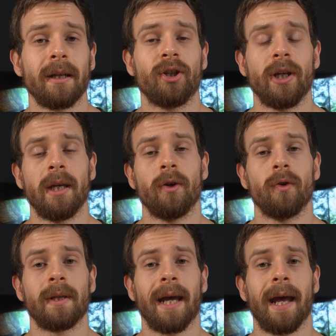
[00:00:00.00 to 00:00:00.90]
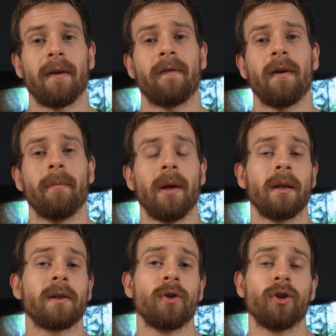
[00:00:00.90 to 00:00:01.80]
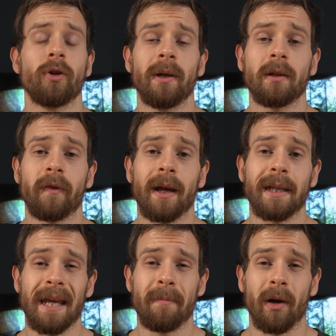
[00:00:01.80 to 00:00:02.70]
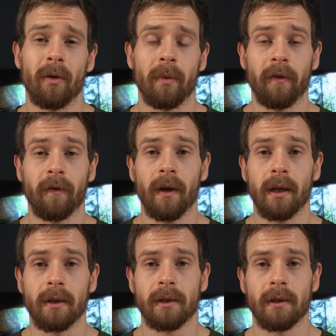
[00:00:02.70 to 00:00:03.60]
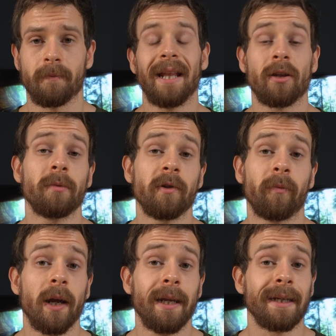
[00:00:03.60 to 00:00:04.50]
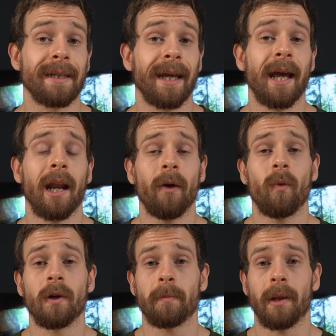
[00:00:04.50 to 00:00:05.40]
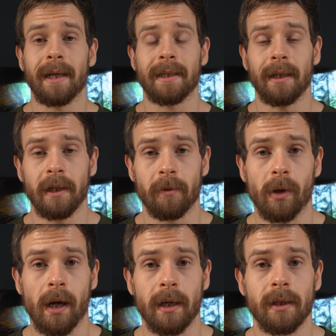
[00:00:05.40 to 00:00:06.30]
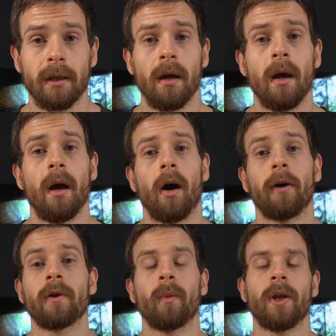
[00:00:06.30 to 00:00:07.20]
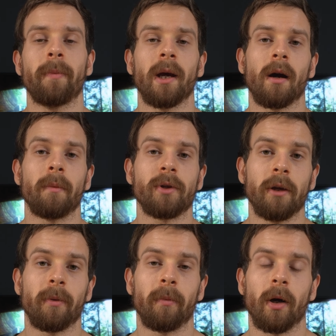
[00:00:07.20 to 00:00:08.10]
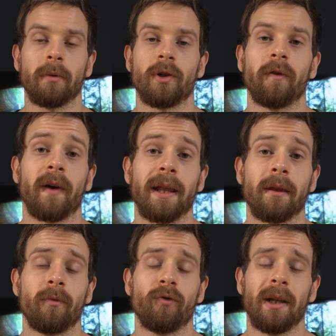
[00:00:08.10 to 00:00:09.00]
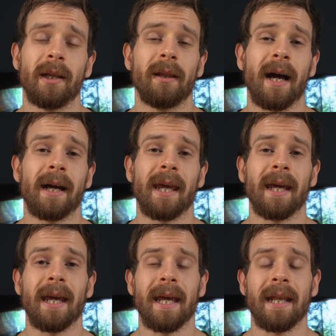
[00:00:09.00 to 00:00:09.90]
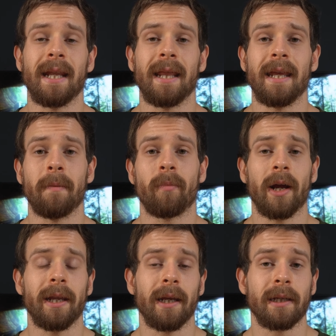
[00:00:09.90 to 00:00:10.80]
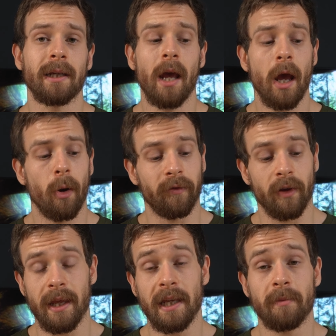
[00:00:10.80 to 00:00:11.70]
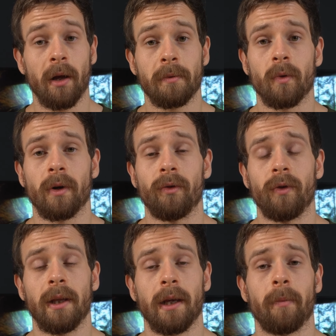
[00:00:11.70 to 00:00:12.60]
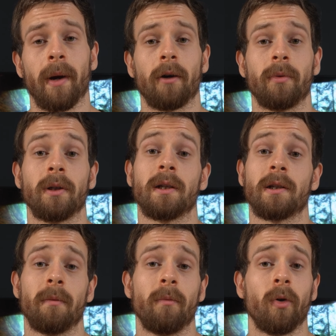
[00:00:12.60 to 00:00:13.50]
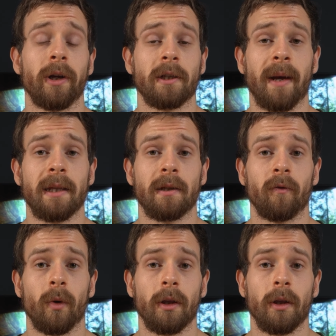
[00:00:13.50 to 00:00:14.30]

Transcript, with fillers: GU10 fitment, so you should be able to find a bulb that fits. In terms of brightness, again I was pleasantly surprised. Often when you pick up cheaper bulbs you find them really lacking in the brightness, however these bulbs were really comparable to some more expensive